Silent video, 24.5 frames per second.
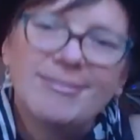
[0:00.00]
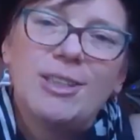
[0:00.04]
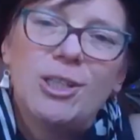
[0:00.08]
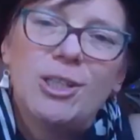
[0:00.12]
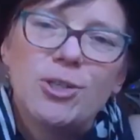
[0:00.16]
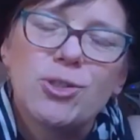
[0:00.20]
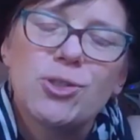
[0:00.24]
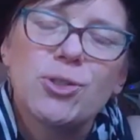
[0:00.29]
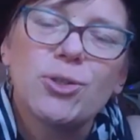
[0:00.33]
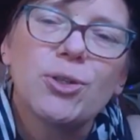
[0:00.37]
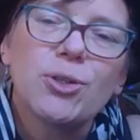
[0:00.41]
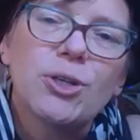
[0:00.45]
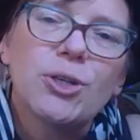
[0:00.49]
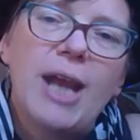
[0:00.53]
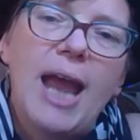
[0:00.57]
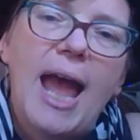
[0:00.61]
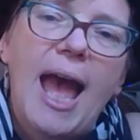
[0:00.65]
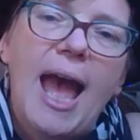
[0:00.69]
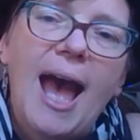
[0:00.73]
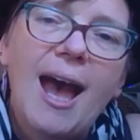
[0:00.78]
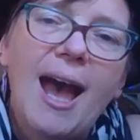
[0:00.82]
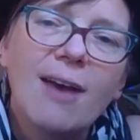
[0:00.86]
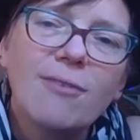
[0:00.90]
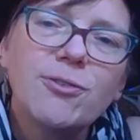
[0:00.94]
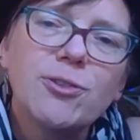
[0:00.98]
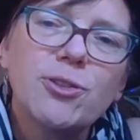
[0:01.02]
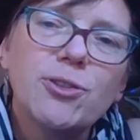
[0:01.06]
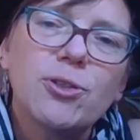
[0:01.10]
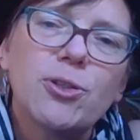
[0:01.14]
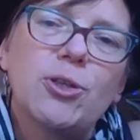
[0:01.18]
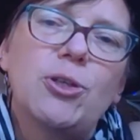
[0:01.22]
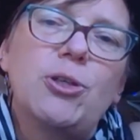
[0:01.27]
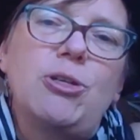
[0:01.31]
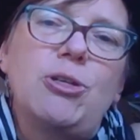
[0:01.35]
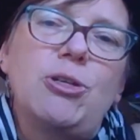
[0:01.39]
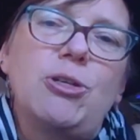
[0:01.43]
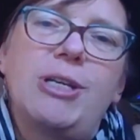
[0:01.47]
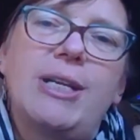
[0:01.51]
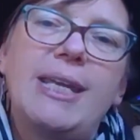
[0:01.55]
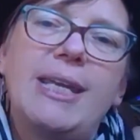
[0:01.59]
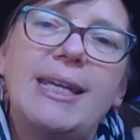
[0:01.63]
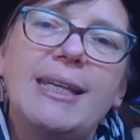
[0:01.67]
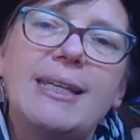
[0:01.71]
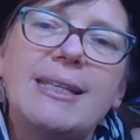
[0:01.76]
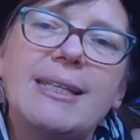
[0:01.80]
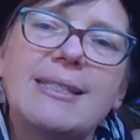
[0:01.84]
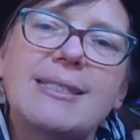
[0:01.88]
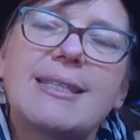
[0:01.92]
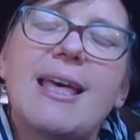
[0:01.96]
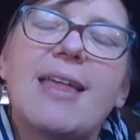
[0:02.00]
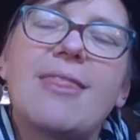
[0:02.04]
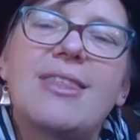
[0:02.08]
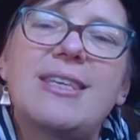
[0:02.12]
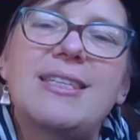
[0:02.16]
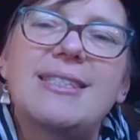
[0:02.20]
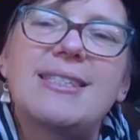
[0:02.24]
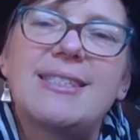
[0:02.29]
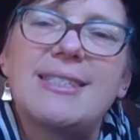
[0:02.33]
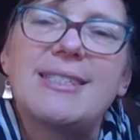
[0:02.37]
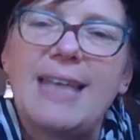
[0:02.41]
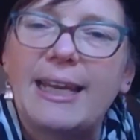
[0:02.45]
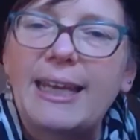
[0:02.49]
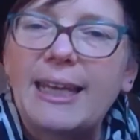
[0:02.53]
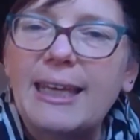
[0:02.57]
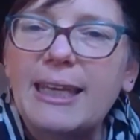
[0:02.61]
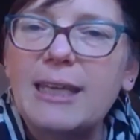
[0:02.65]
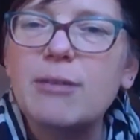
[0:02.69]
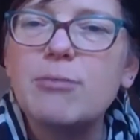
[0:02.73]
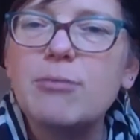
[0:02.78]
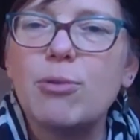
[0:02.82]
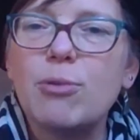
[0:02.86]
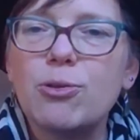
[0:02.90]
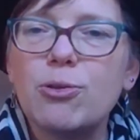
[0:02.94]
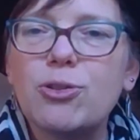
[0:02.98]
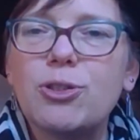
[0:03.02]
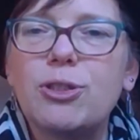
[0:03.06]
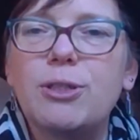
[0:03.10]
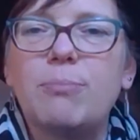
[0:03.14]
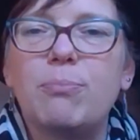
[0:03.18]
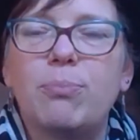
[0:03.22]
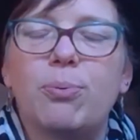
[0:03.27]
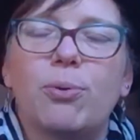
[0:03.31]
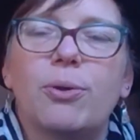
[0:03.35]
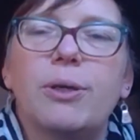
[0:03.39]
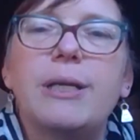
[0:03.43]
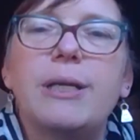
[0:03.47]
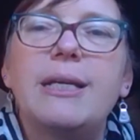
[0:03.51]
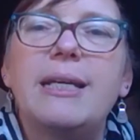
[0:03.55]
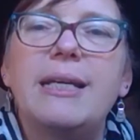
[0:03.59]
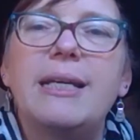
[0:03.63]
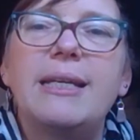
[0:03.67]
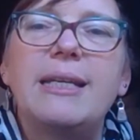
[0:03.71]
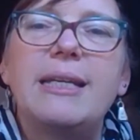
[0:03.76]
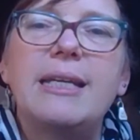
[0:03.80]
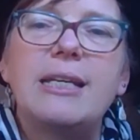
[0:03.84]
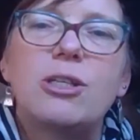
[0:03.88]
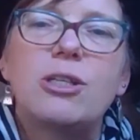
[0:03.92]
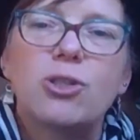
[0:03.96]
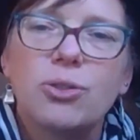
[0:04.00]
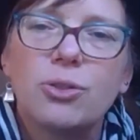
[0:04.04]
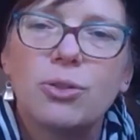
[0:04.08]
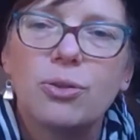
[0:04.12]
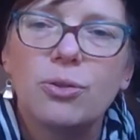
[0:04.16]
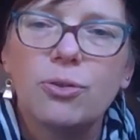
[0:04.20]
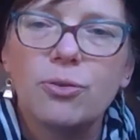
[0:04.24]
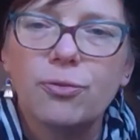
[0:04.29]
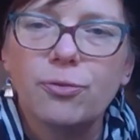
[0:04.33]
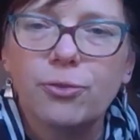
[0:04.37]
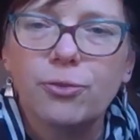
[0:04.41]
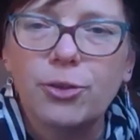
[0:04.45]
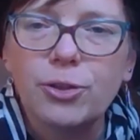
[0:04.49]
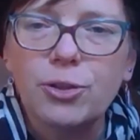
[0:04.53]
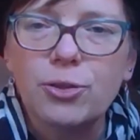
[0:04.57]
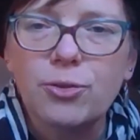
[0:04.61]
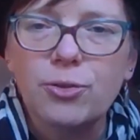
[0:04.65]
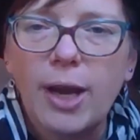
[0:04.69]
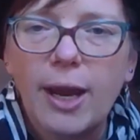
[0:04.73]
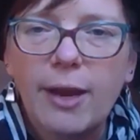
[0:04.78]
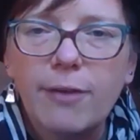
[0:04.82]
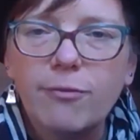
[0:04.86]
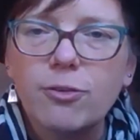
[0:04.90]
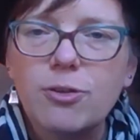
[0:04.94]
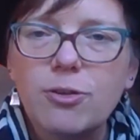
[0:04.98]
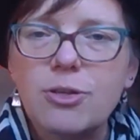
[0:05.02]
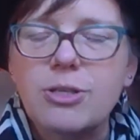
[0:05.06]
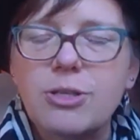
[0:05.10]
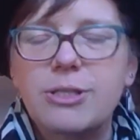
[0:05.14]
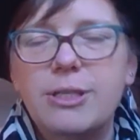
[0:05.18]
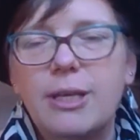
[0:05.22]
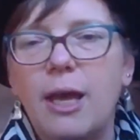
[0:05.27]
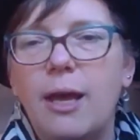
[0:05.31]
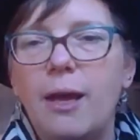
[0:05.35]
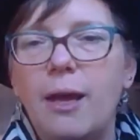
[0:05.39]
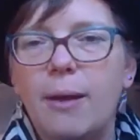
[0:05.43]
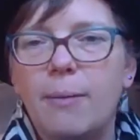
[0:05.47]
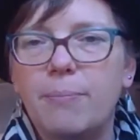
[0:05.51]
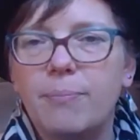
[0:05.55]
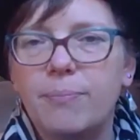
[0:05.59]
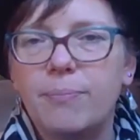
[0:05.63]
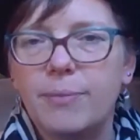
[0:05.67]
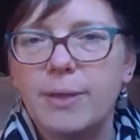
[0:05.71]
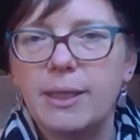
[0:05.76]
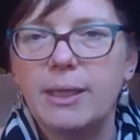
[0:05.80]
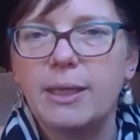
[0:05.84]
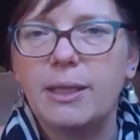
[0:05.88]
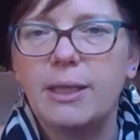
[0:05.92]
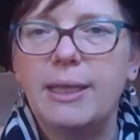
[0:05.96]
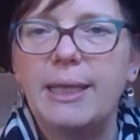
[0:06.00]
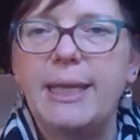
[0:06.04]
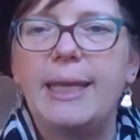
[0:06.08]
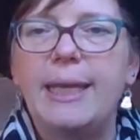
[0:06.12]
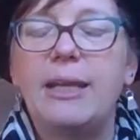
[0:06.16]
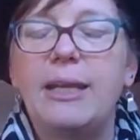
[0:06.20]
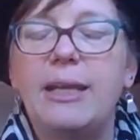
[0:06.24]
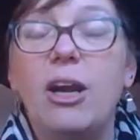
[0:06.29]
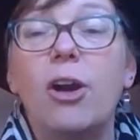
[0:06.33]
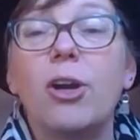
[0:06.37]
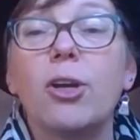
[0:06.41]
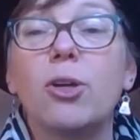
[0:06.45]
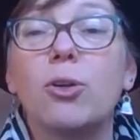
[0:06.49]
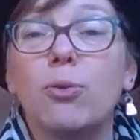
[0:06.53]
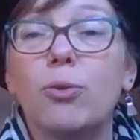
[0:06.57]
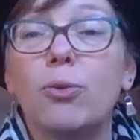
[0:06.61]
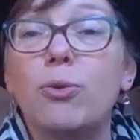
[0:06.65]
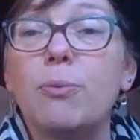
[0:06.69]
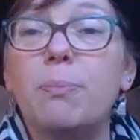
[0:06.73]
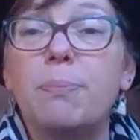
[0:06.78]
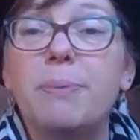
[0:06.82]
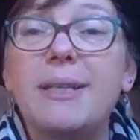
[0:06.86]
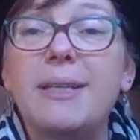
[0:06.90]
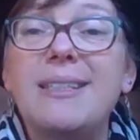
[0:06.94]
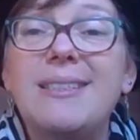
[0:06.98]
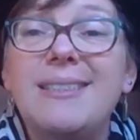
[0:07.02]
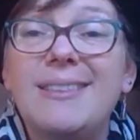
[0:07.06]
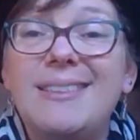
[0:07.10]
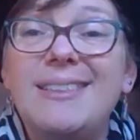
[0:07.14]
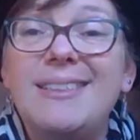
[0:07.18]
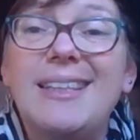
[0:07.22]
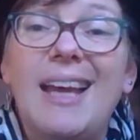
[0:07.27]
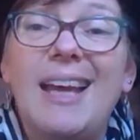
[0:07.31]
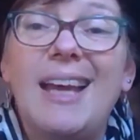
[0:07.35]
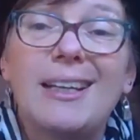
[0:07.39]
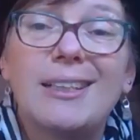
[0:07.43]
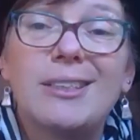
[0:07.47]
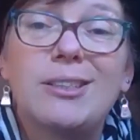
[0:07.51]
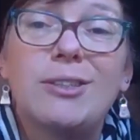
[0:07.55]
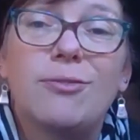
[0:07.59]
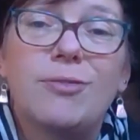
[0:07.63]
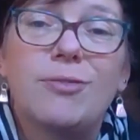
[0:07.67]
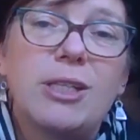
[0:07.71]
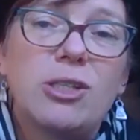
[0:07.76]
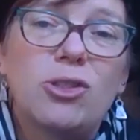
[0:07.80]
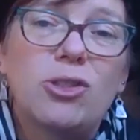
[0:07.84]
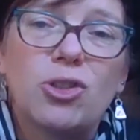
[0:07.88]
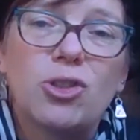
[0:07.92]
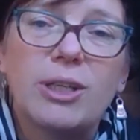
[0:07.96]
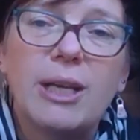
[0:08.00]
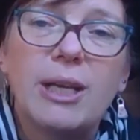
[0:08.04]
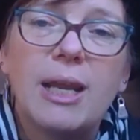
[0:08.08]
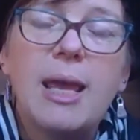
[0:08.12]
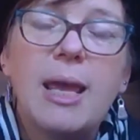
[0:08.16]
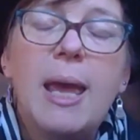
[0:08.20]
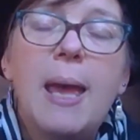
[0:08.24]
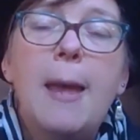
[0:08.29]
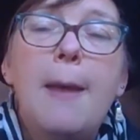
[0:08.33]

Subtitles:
Sure. After earnings, the second most important issue for drivers in our group is deactivation.